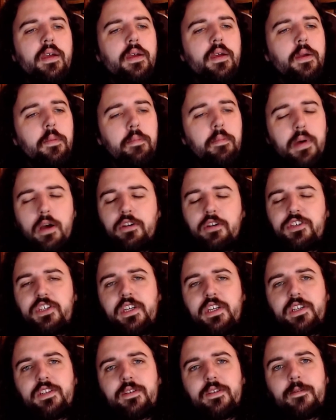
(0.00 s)

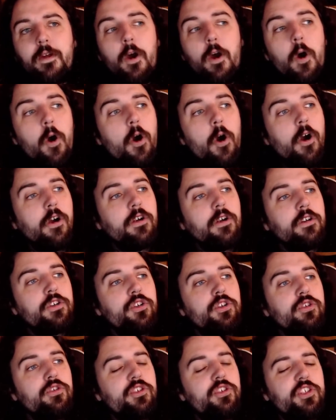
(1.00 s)
Postseason, hard
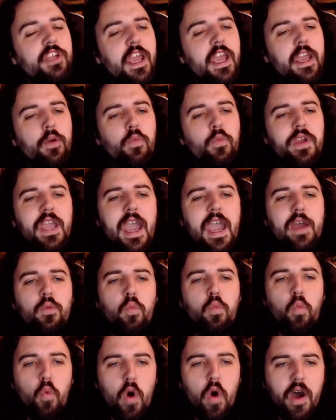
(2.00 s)
to say. We
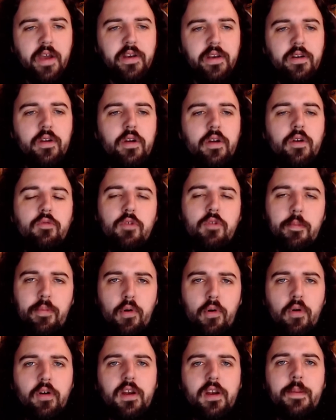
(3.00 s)
had 1
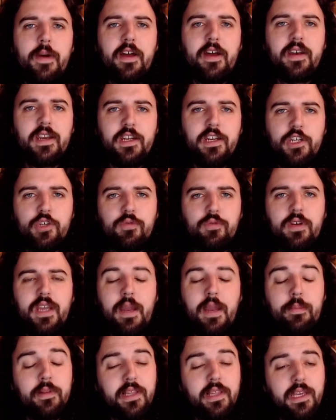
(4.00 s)
report about an injury. I
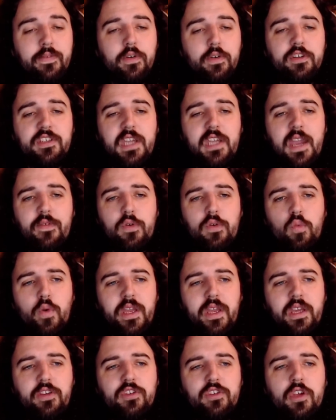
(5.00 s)
believe it was Kevin
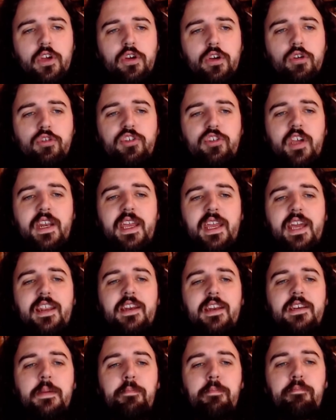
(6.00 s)
Weeks, who said he had a
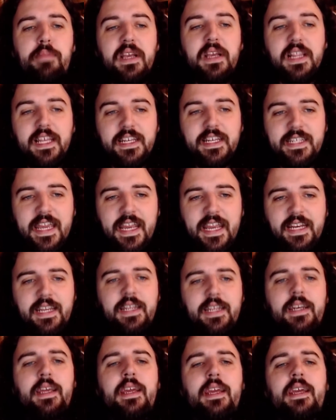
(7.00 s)

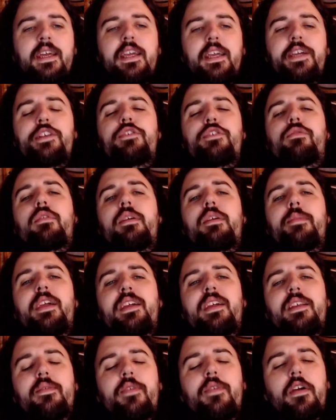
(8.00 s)
debilitating injury,
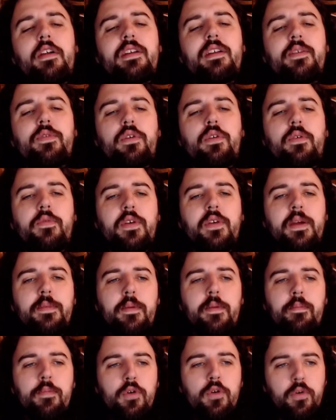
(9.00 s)
making it very difficult for him to
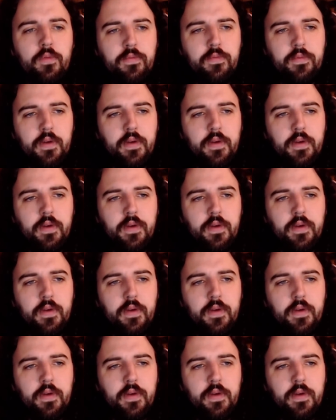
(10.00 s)
move.